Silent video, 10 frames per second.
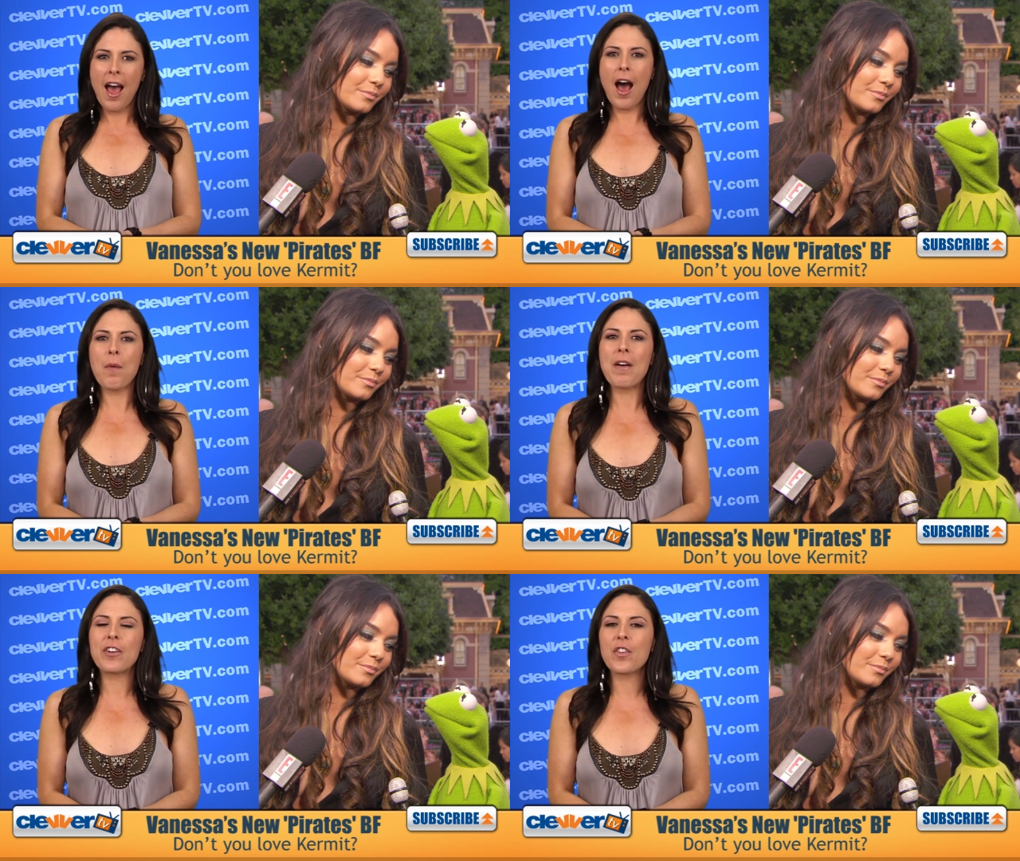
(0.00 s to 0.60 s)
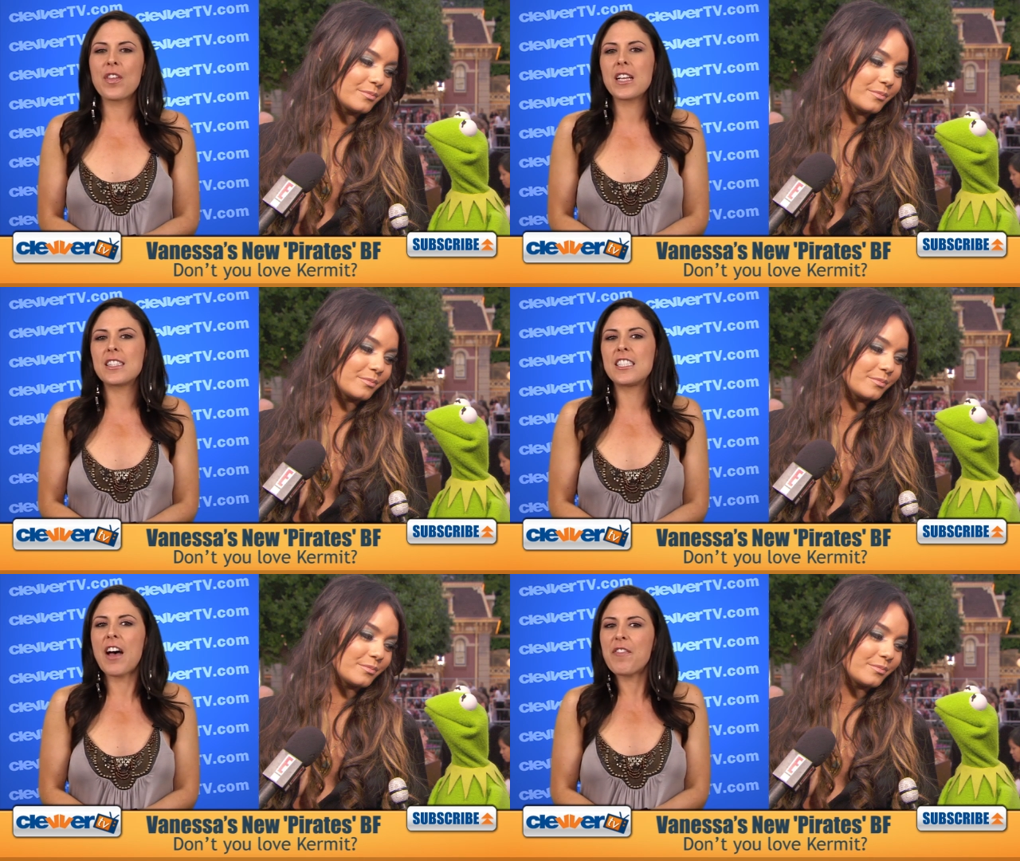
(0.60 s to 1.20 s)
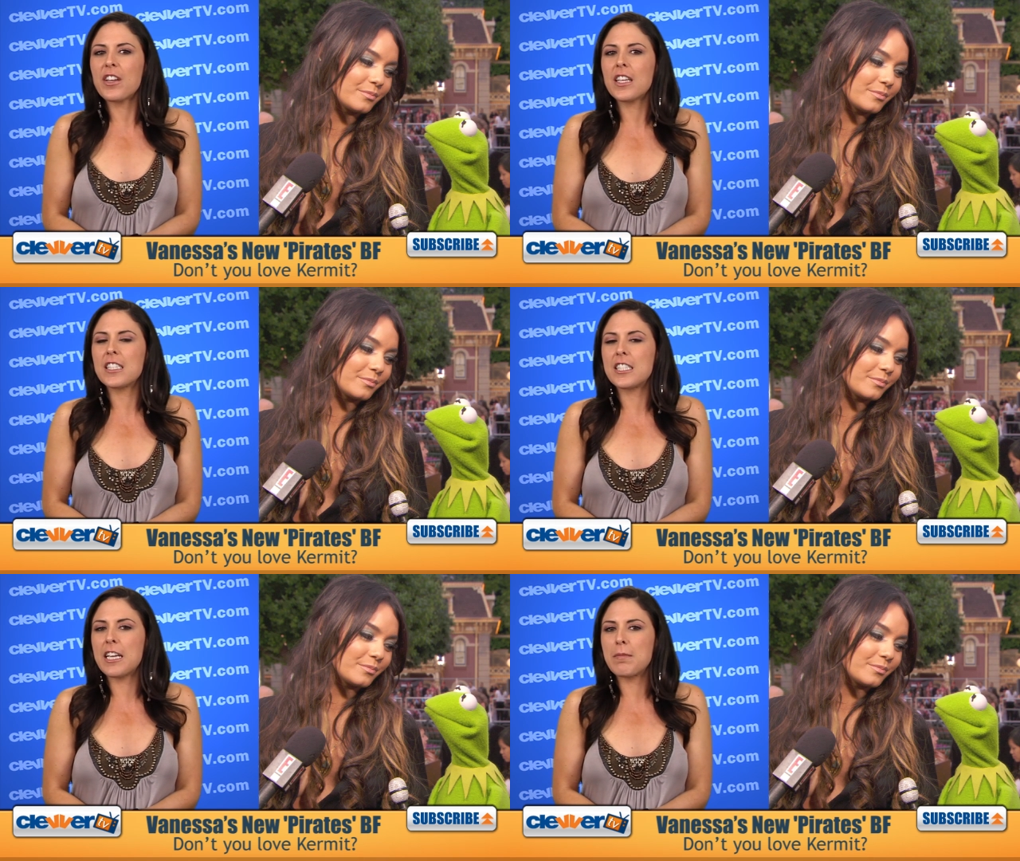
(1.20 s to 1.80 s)
Speaker 1: However, things
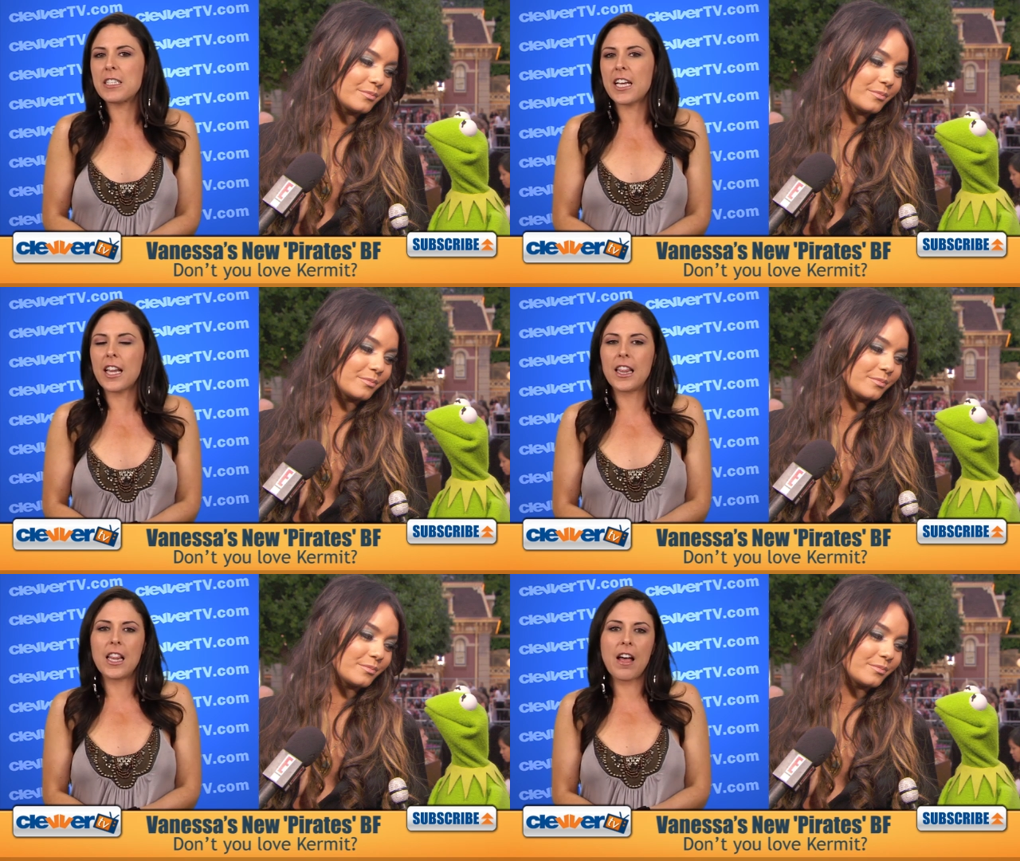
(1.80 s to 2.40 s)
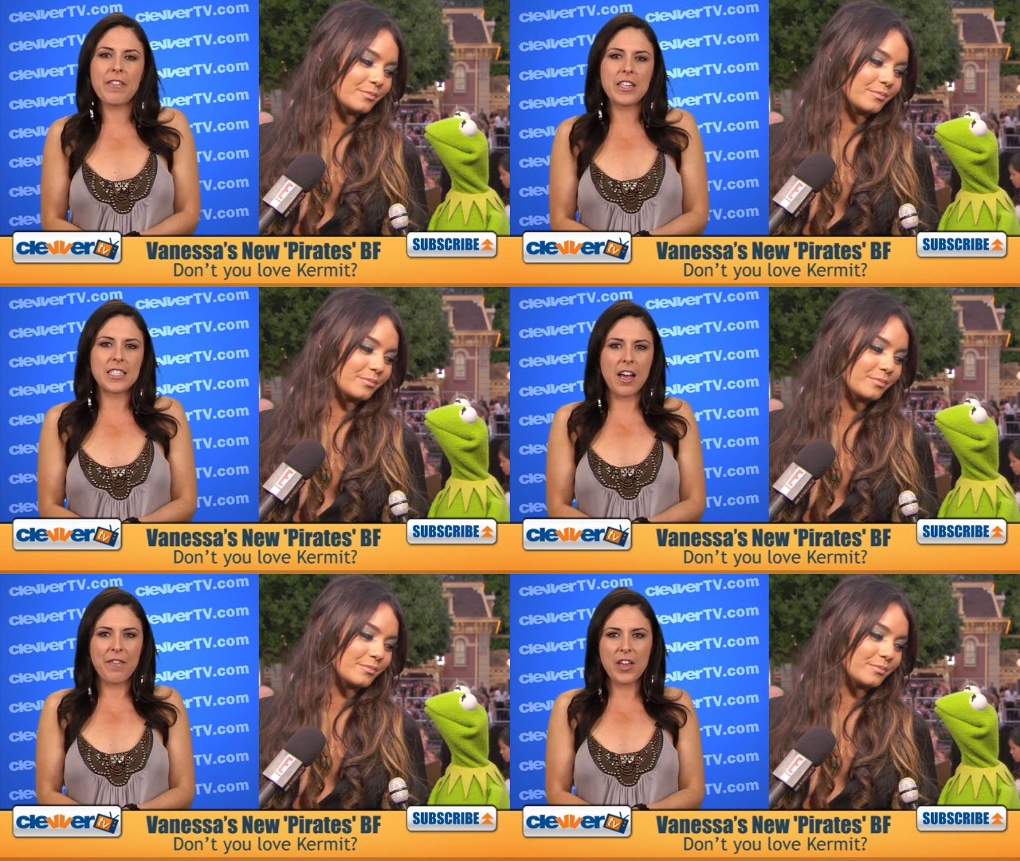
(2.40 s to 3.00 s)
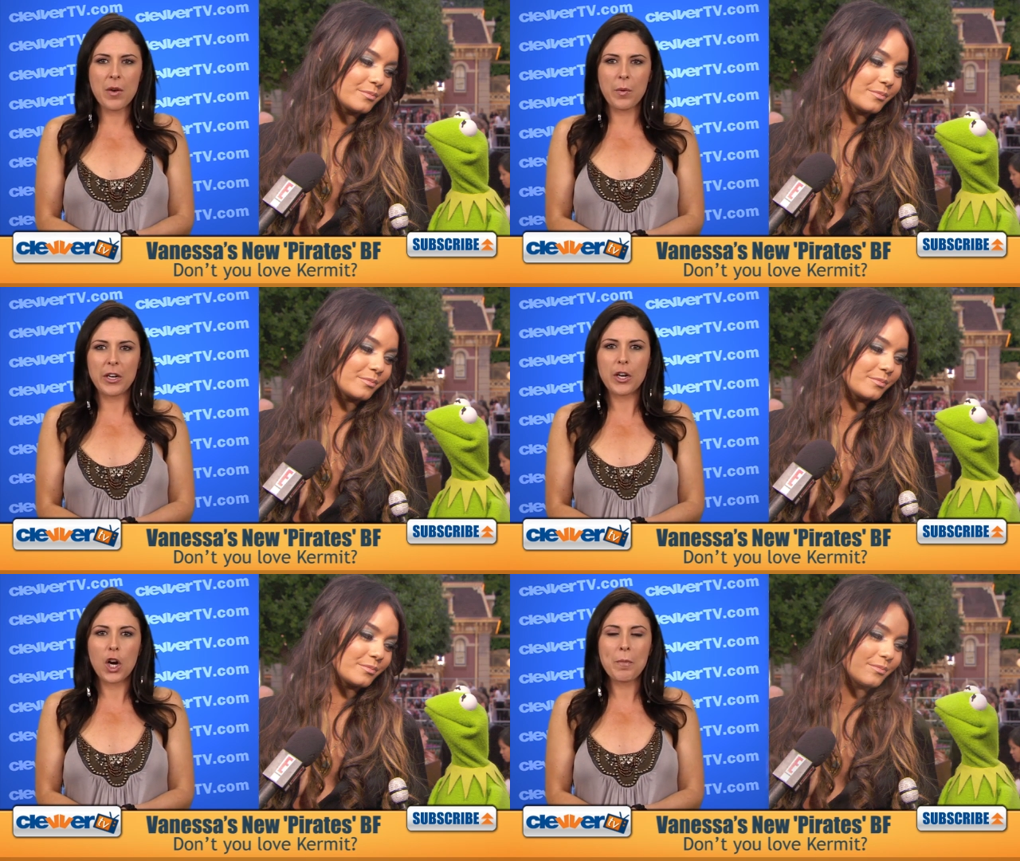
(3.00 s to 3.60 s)
definitely seemed to get lovey-dovey
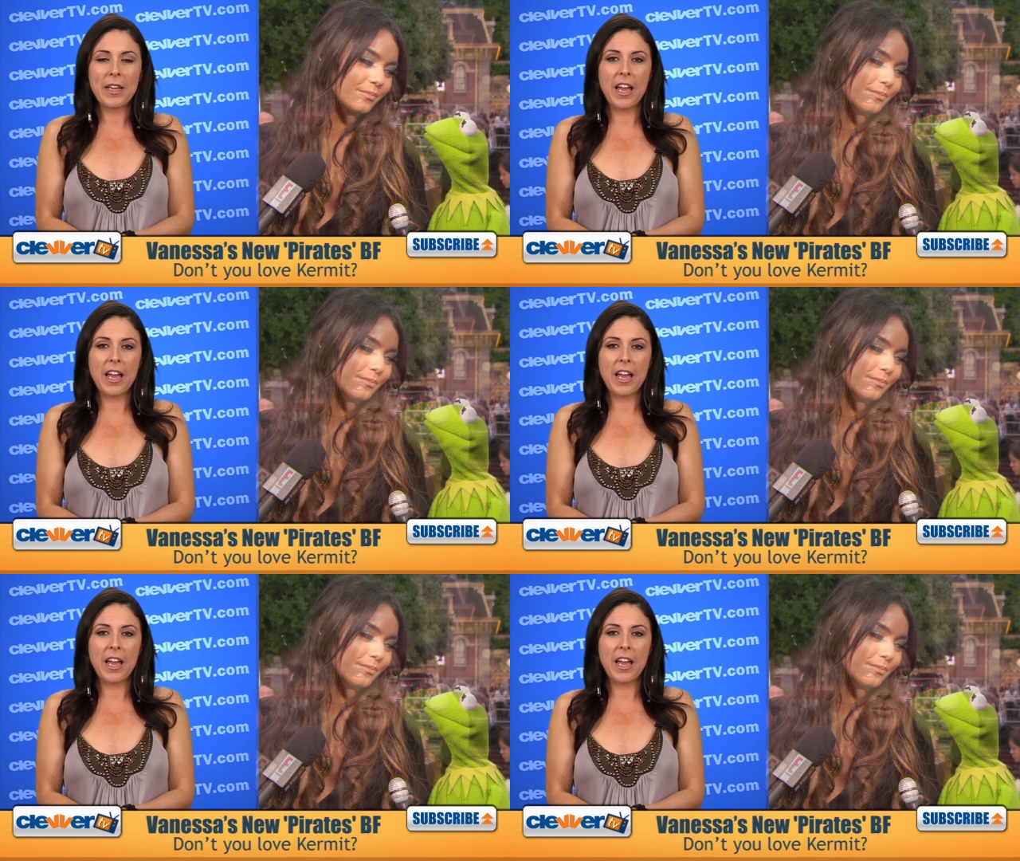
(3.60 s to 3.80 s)
when Kermit